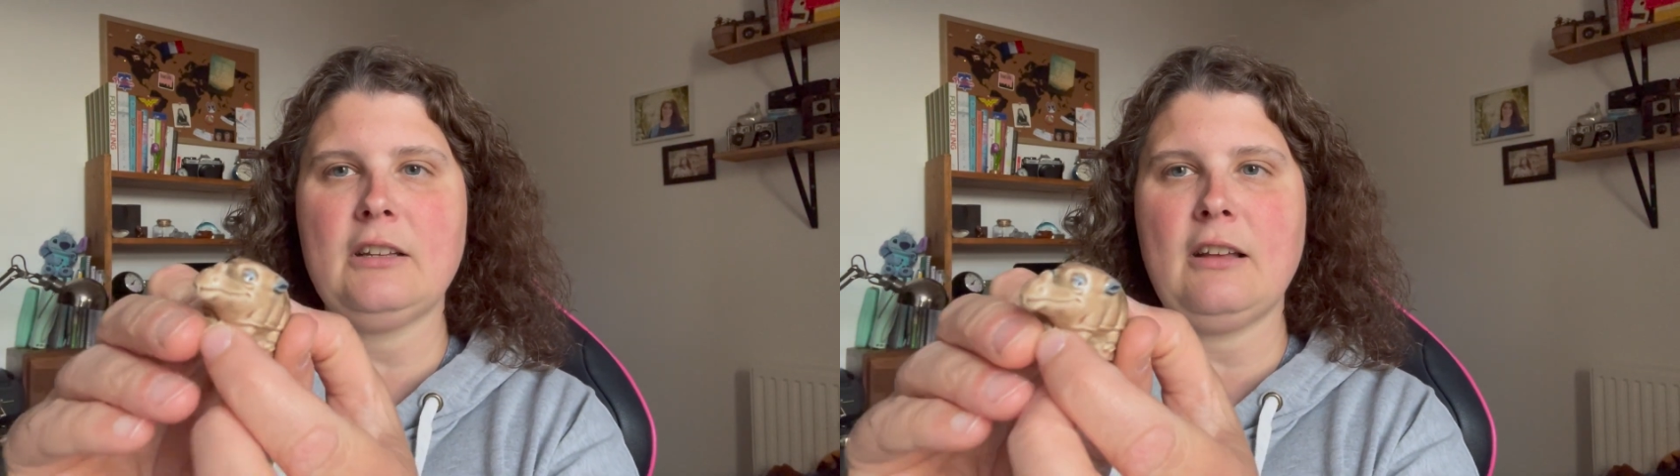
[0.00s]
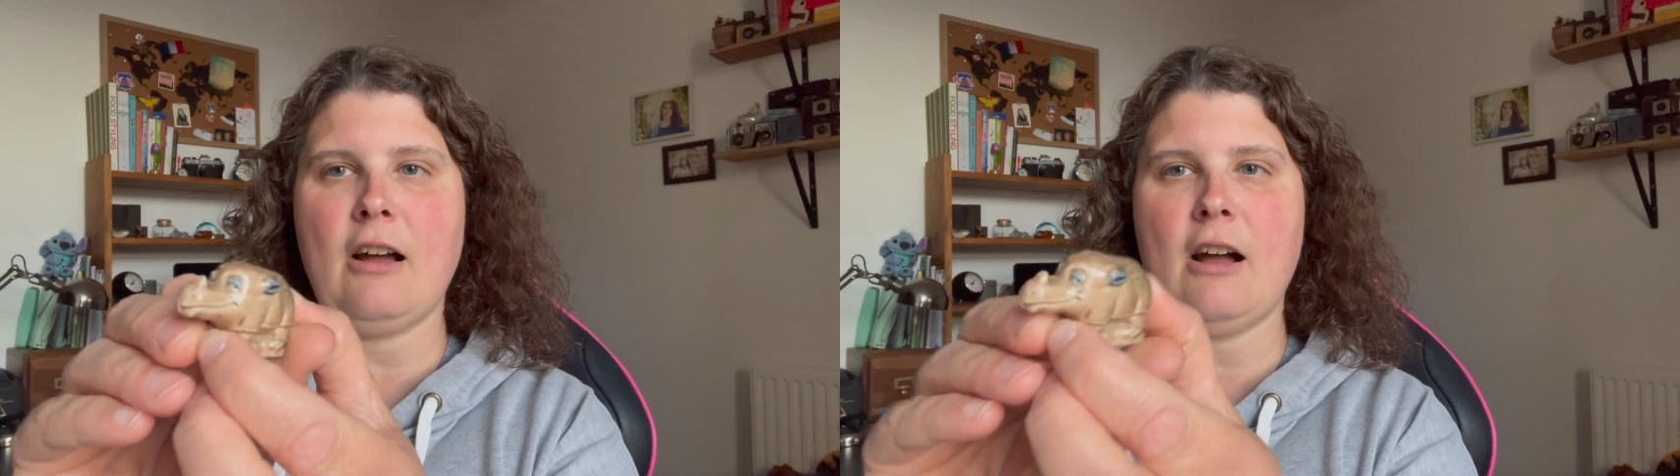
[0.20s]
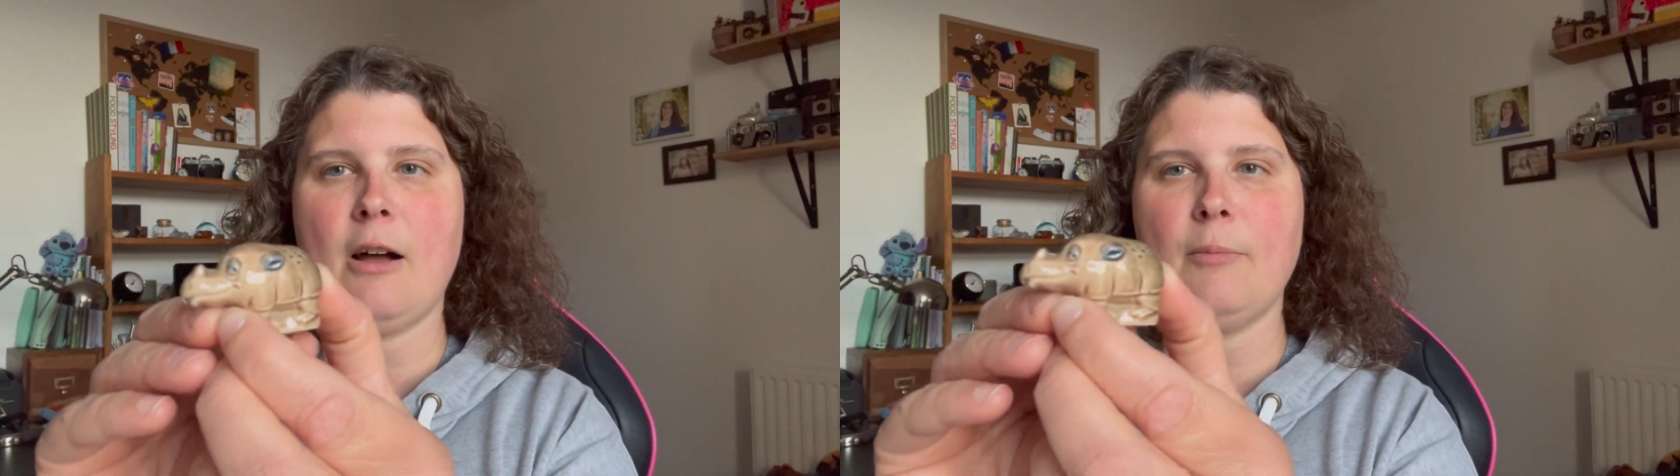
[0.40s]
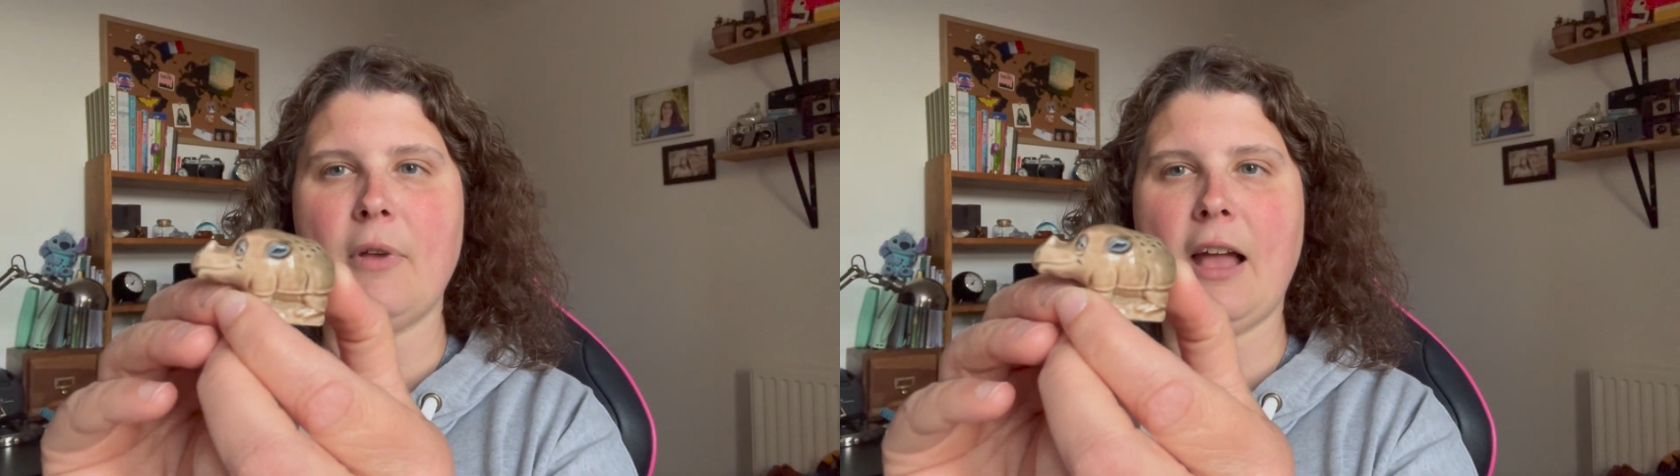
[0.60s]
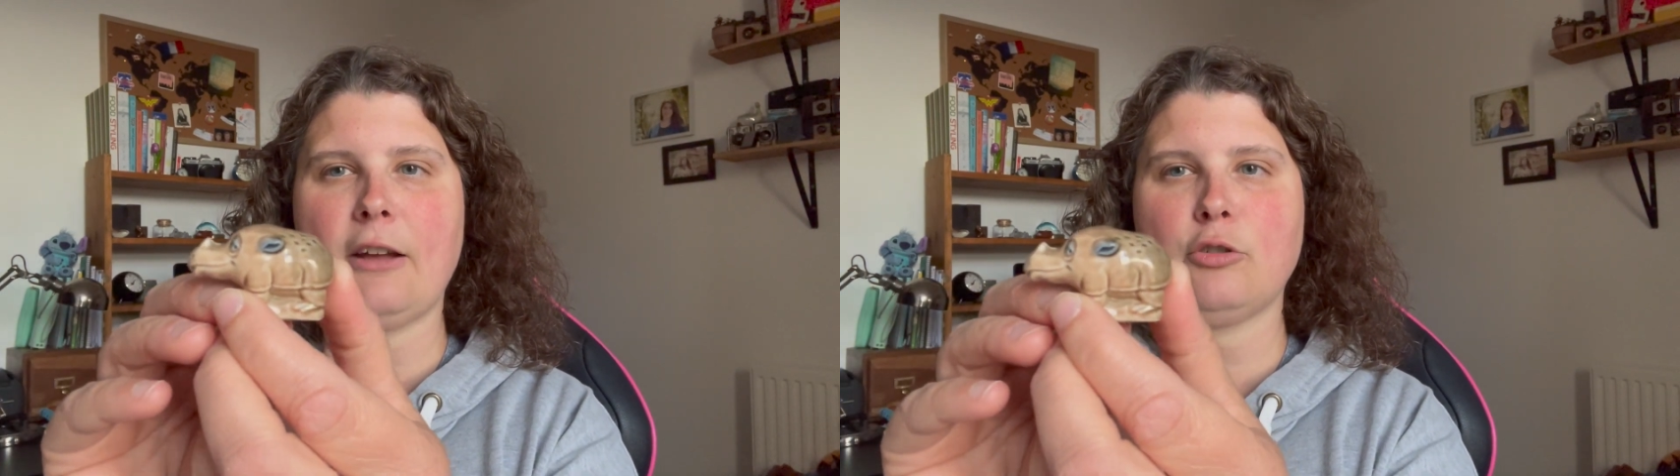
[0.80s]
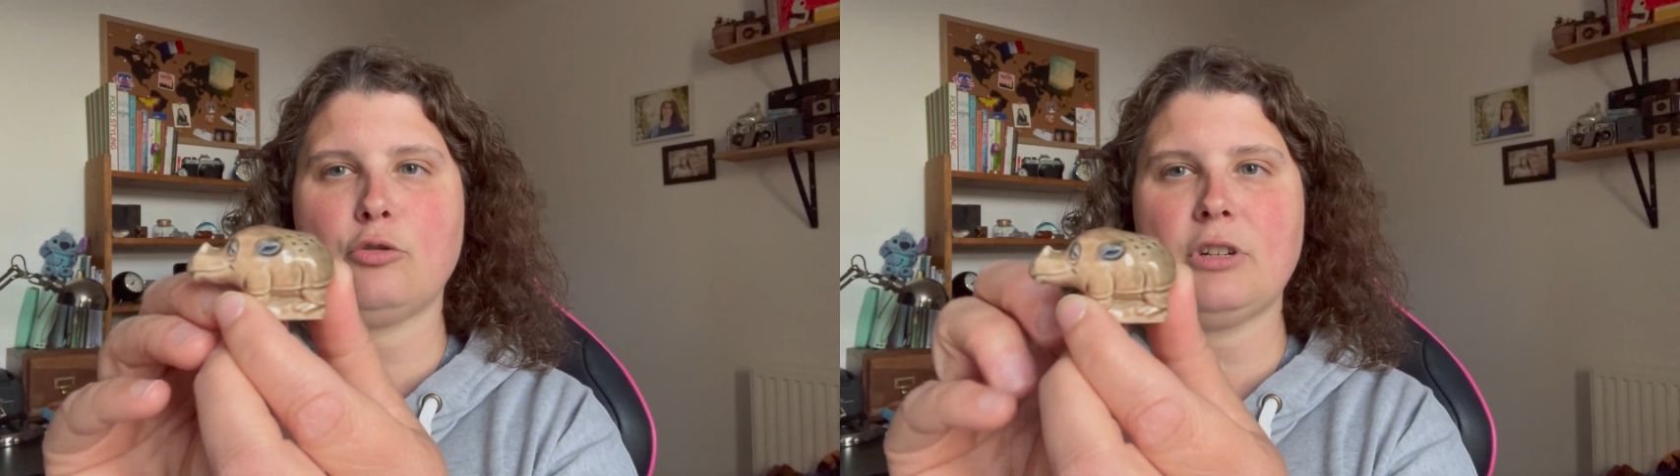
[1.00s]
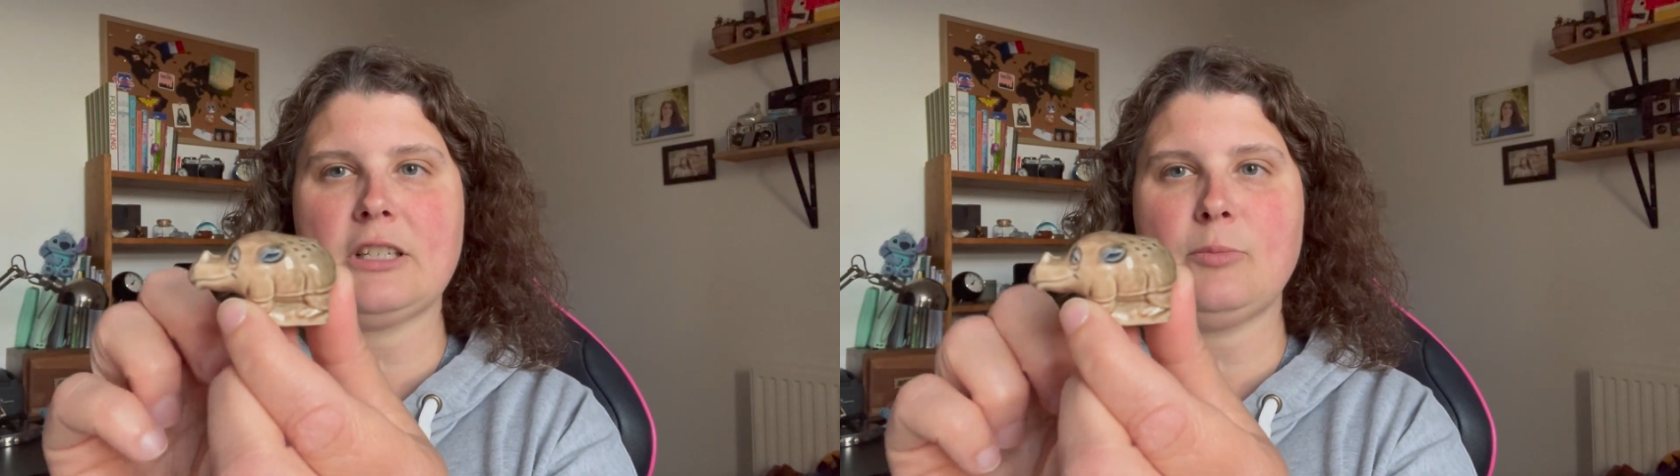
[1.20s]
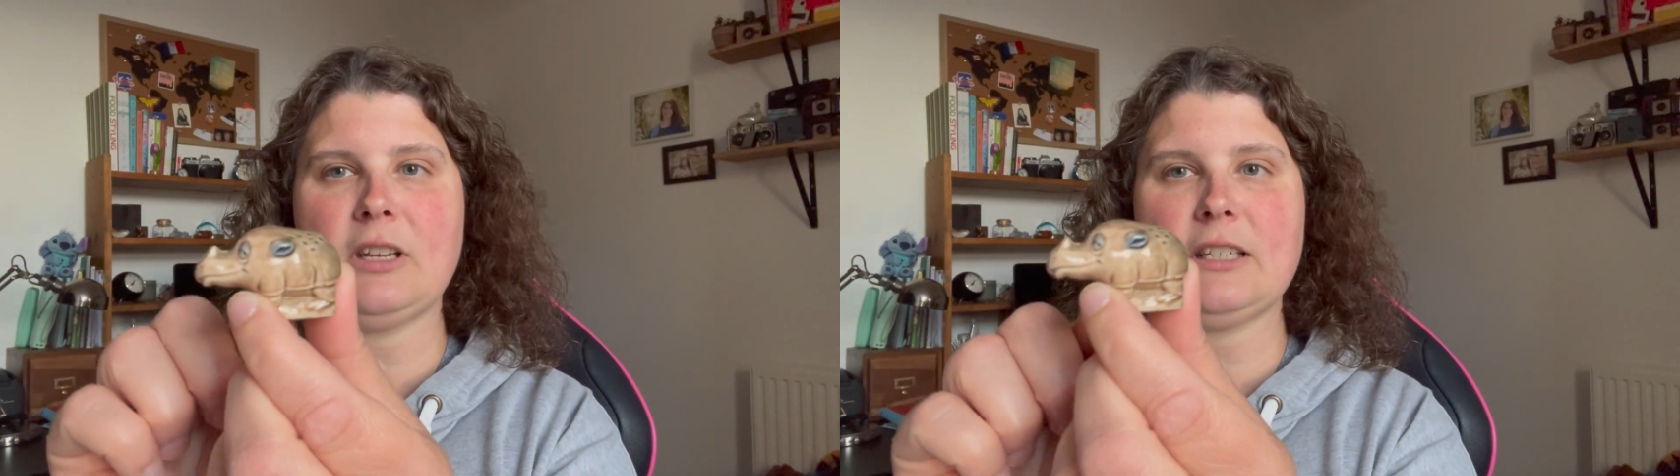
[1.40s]
at
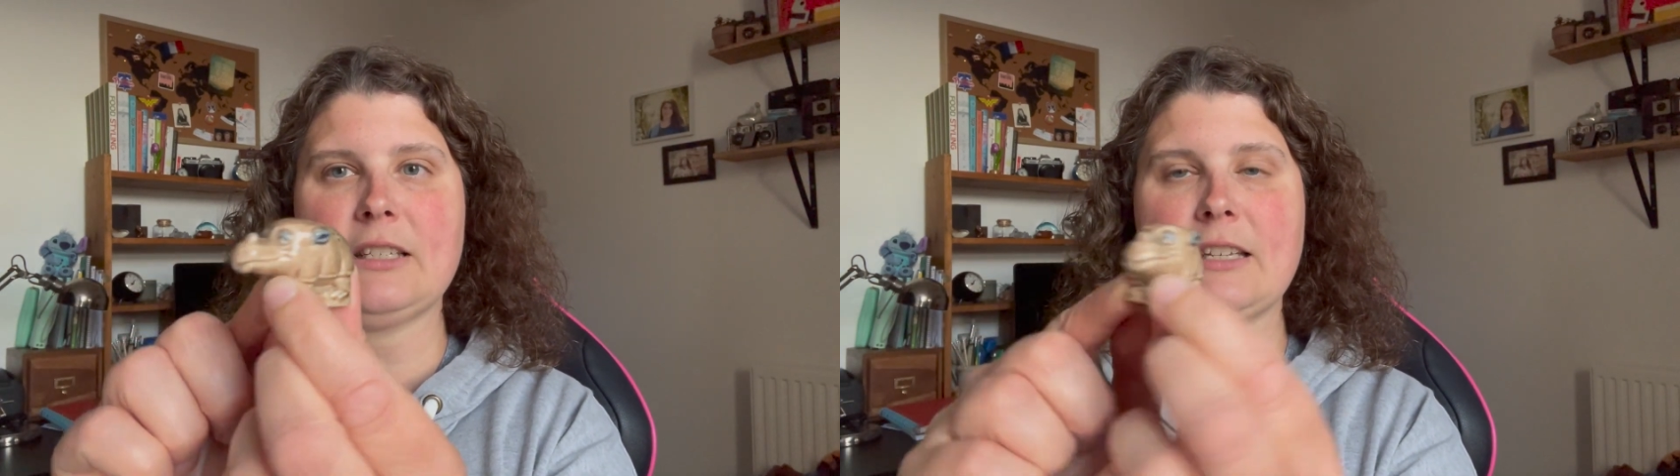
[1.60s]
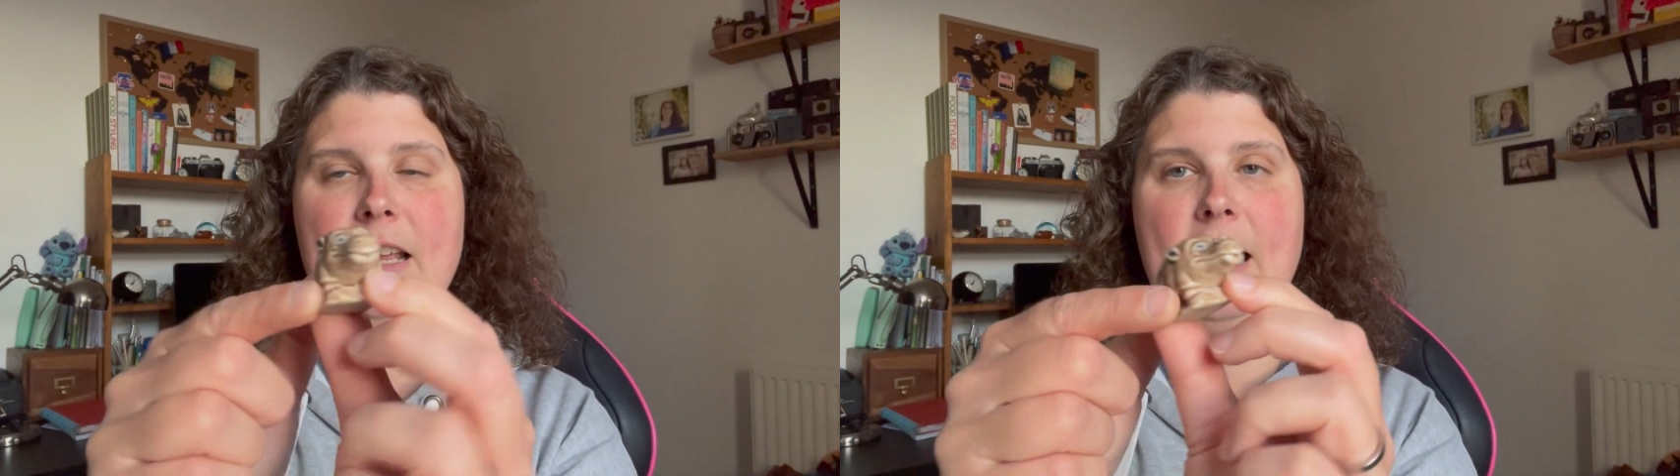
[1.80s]
Christmas,